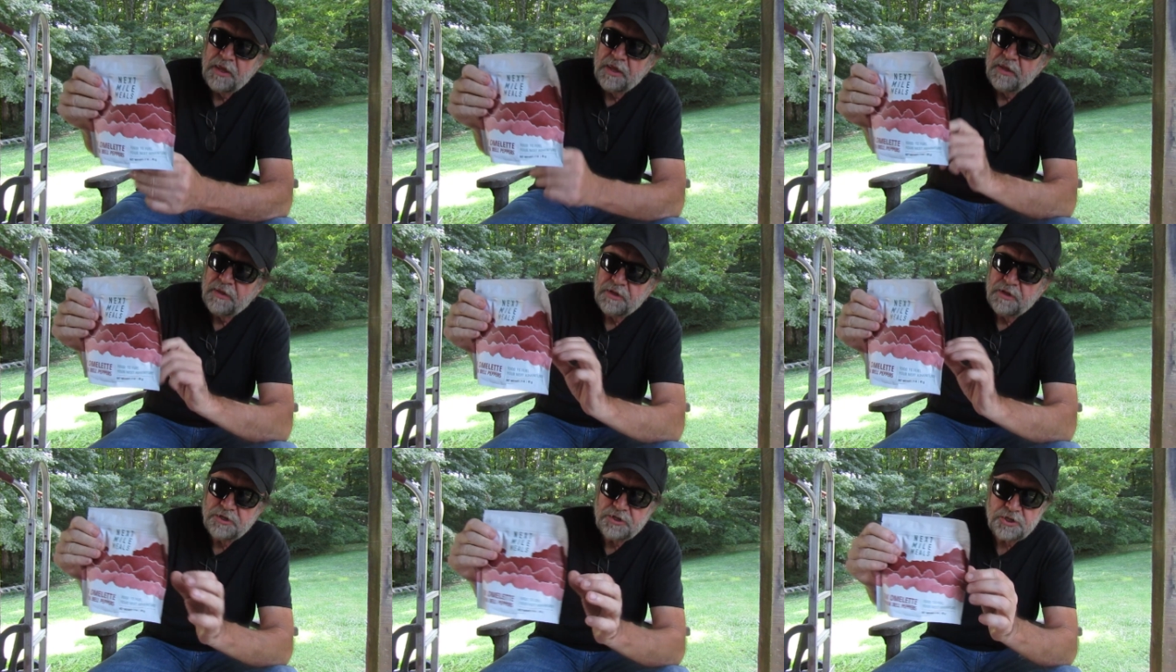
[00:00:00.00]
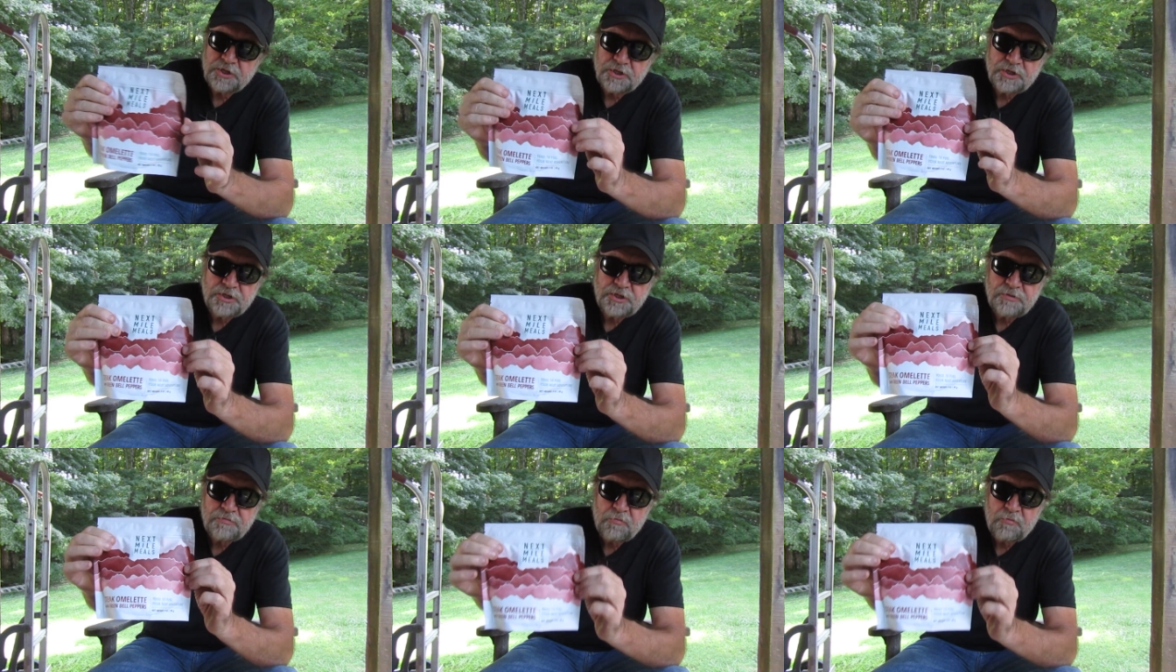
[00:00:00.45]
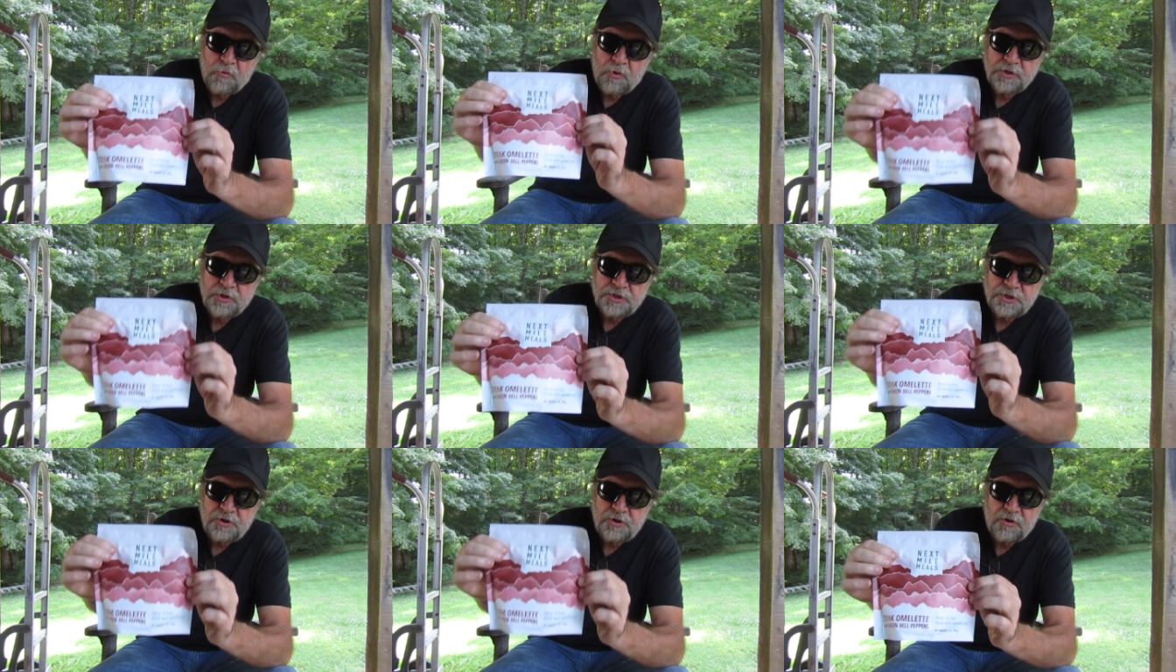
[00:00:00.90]
This is
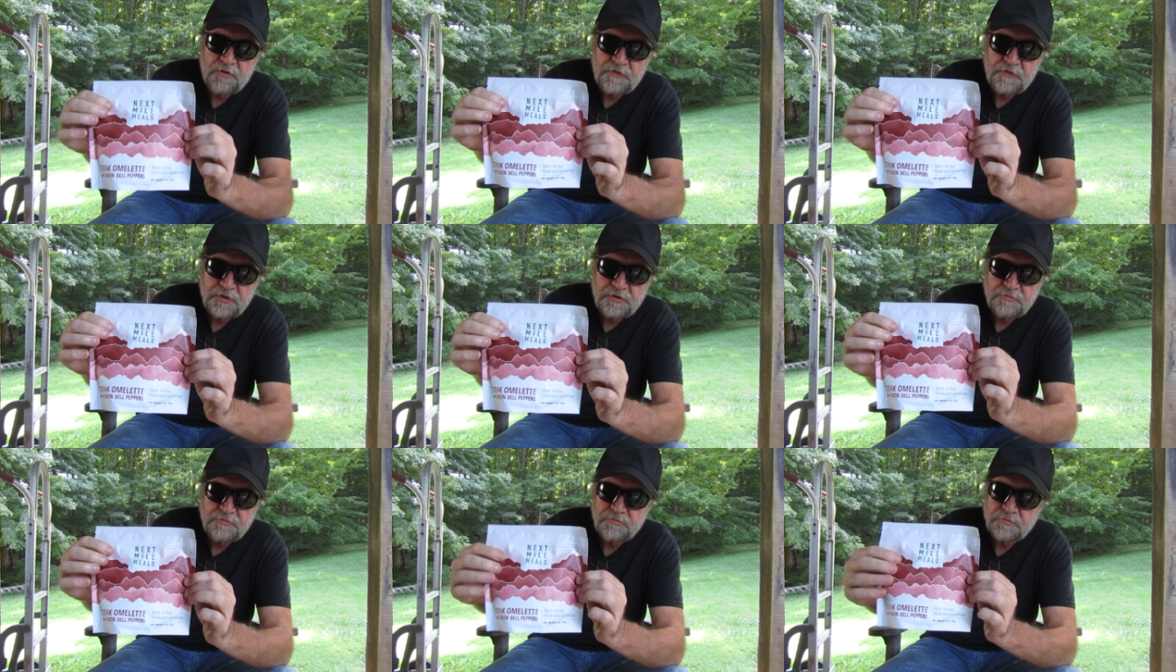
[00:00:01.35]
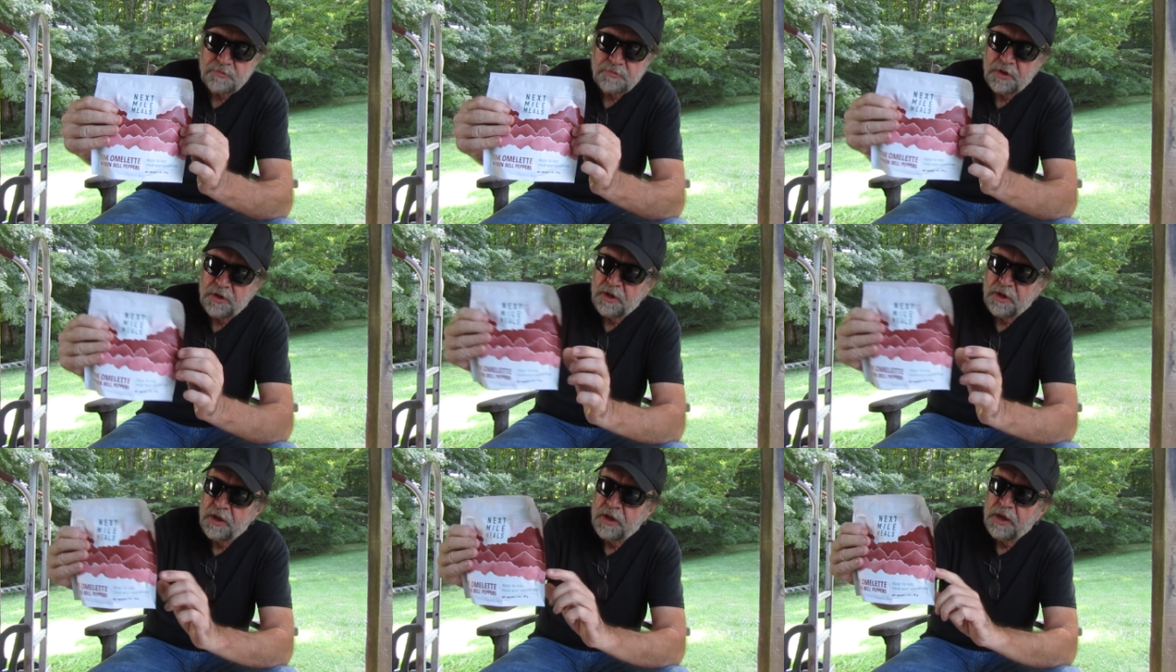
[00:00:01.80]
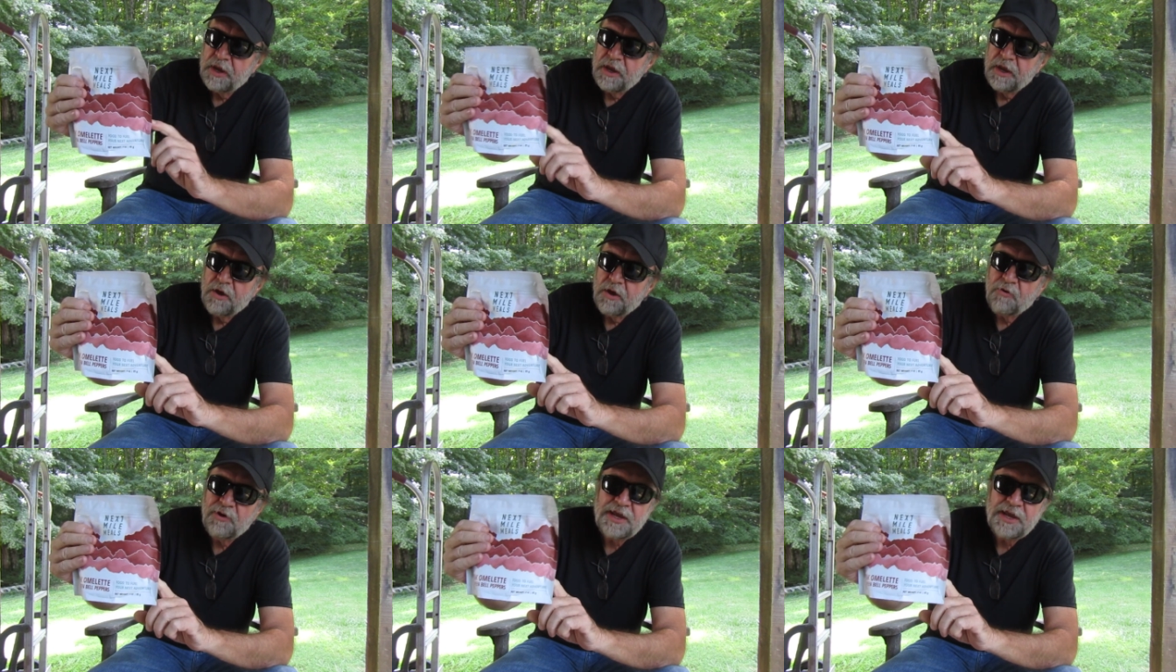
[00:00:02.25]
1 serving.
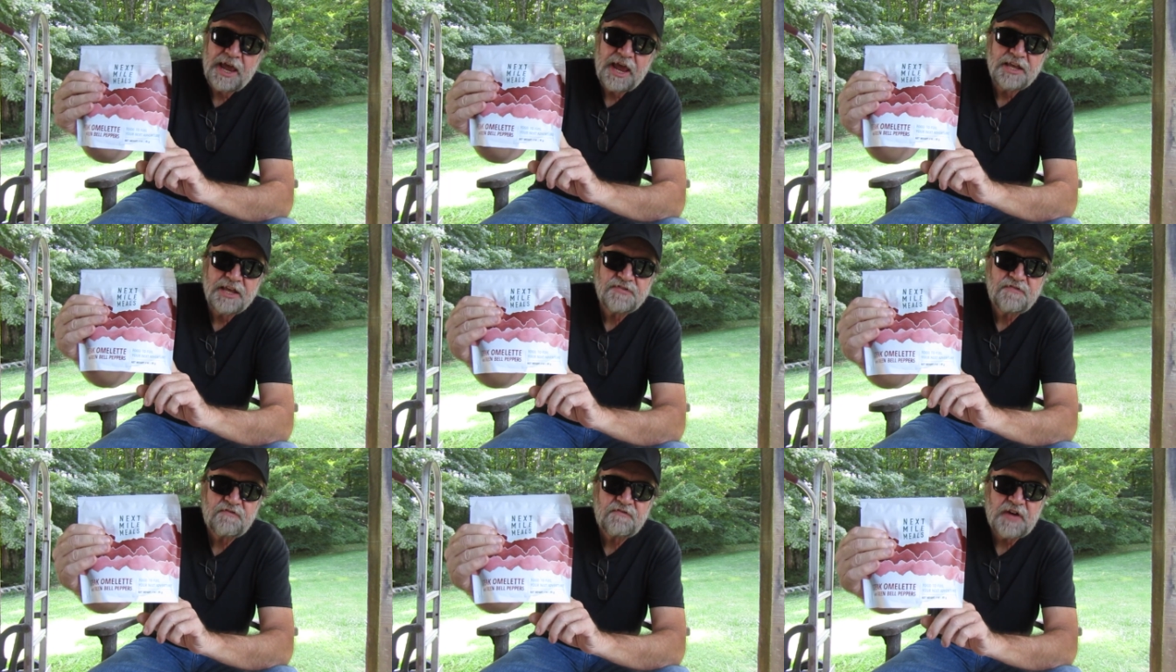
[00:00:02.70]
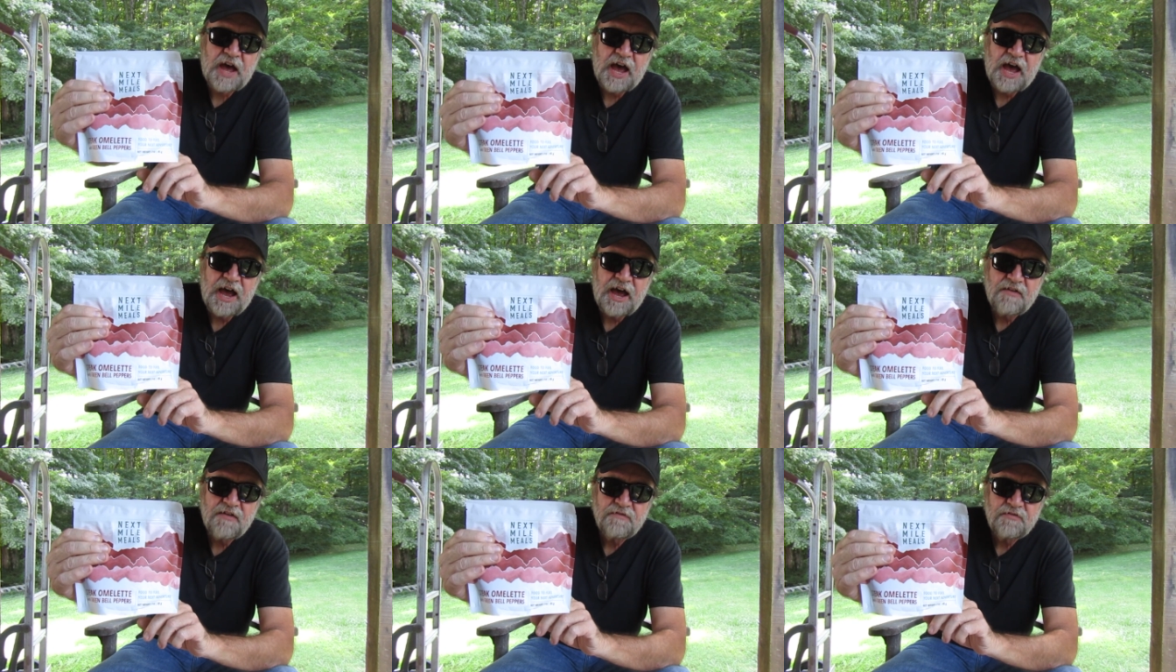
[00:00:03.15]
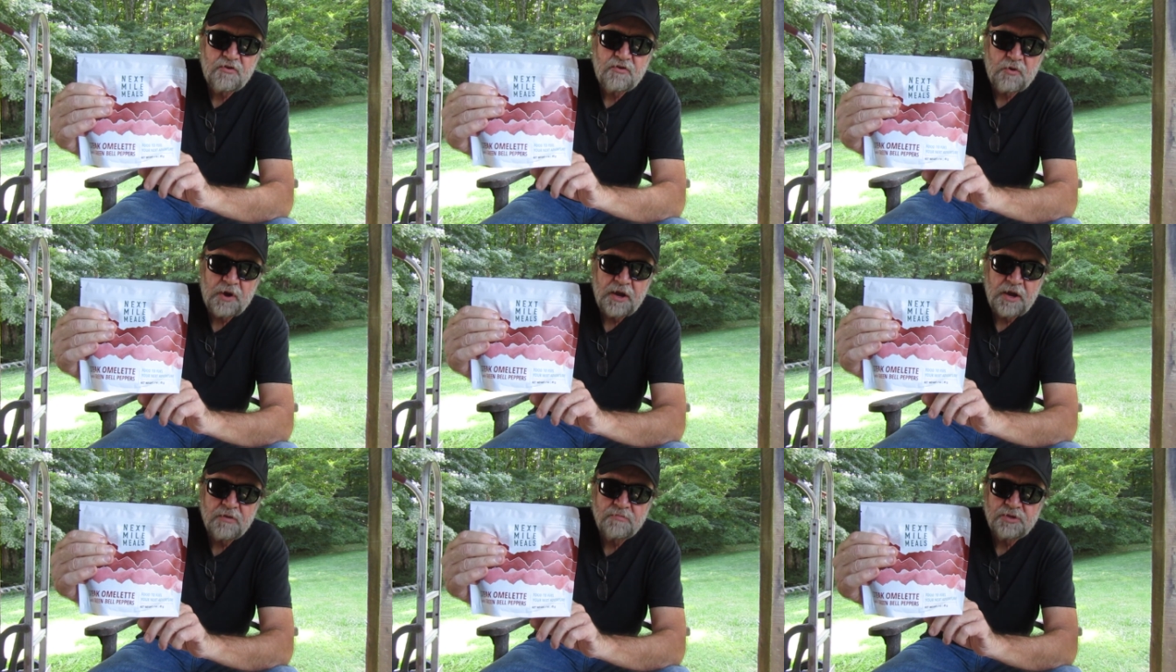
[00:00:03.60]
Only has 5
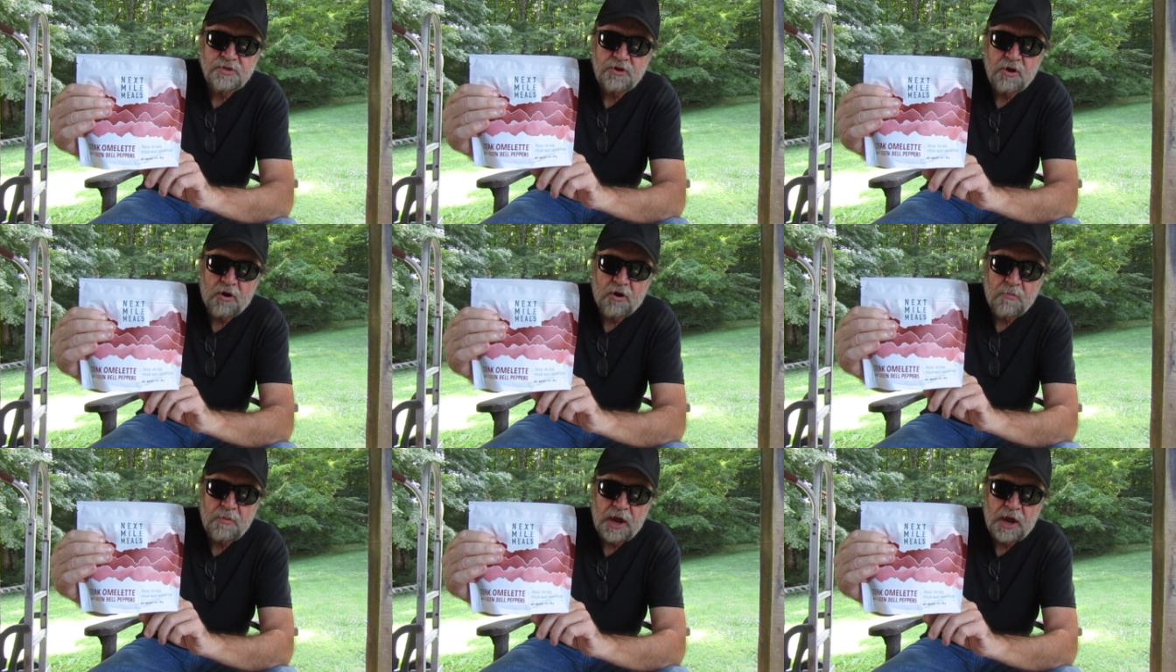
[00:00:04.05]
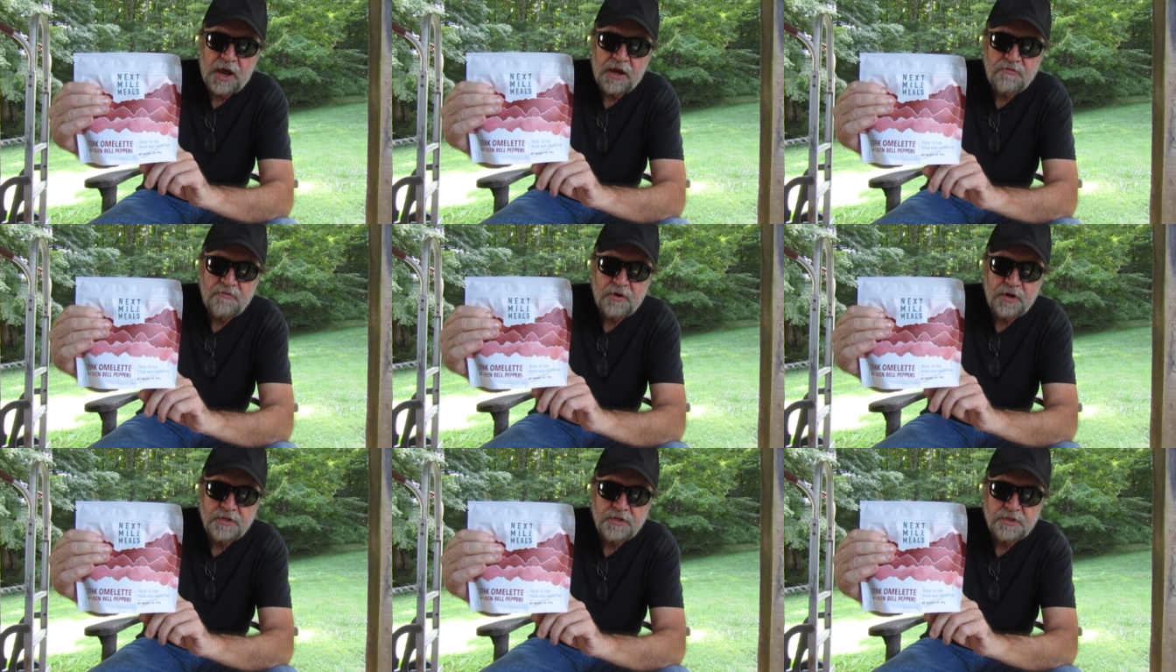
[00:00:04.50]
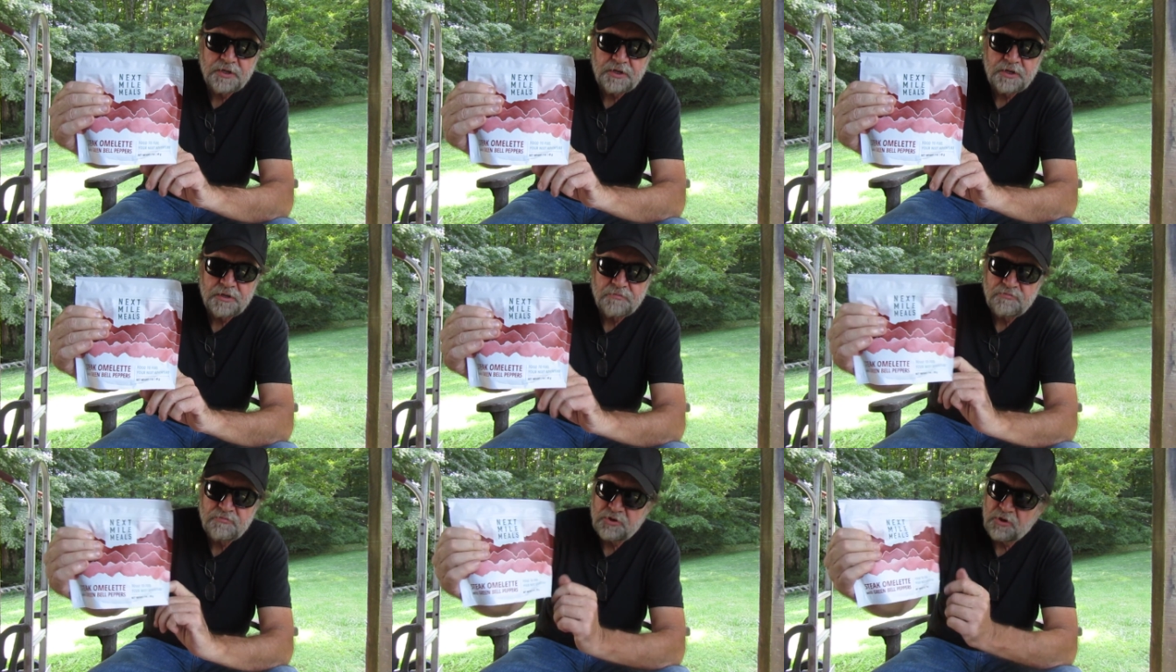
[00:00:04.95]
grams of carbohydrates in it.